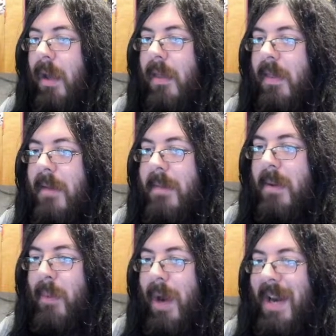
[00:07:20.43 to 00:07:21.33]
They've been
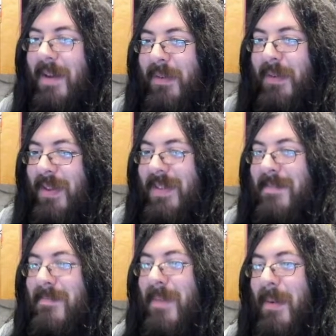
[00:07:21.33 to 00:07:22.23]
waiting for
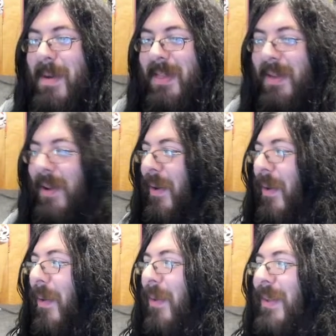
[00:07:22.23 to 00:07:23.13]
this moment their
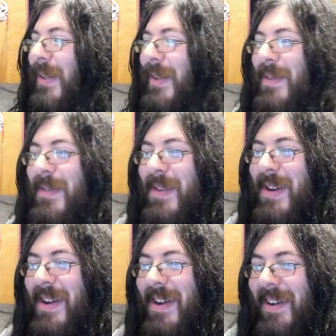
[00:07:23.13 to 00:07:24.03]
whole
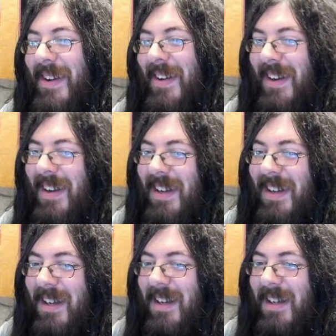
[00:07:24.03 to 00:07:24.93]
career.
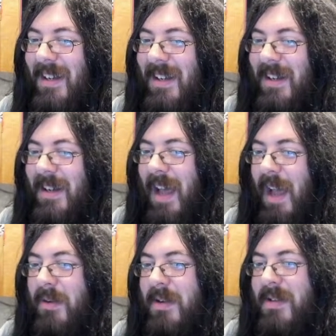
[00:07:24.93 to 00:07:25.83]

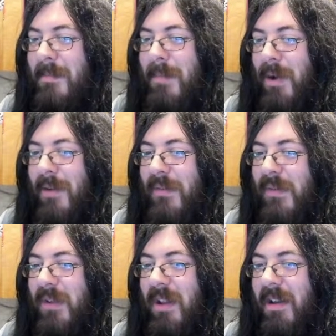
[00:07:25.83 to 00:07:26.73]
How does a mall
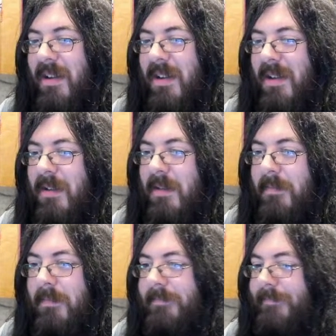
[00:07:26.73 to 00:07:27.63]
flood?
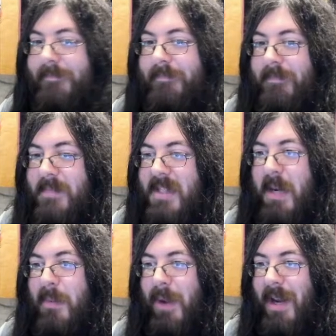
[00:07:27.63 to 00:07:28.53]

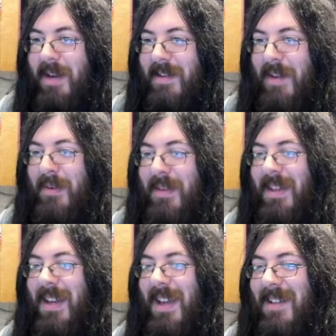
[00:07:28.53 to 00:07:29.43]
Same way as
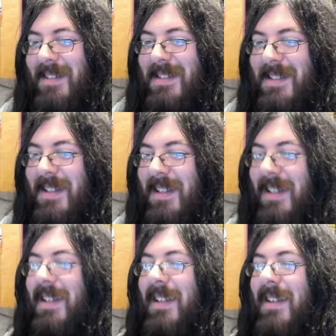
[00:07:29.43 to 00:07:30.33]
everything else.
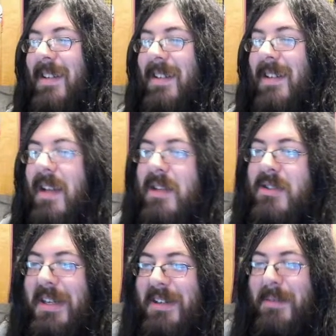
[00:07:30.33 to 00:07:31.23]

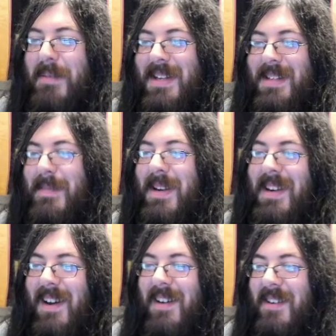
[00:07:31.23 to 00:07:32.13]
Gentlemen, it's been an
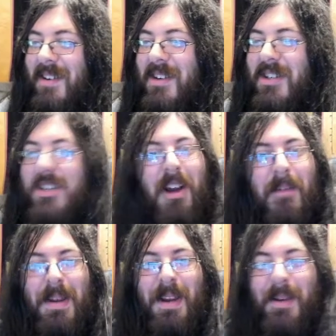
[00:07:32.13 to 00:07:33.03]
honor
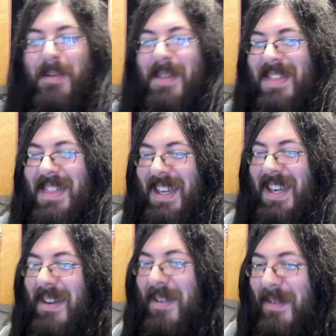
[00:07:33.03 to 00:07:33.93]
shopping with
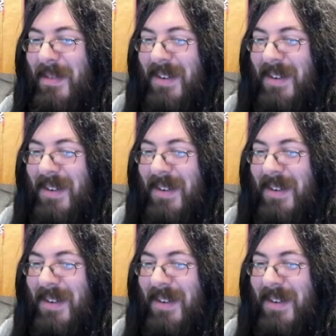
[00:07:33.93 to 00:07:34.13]
you.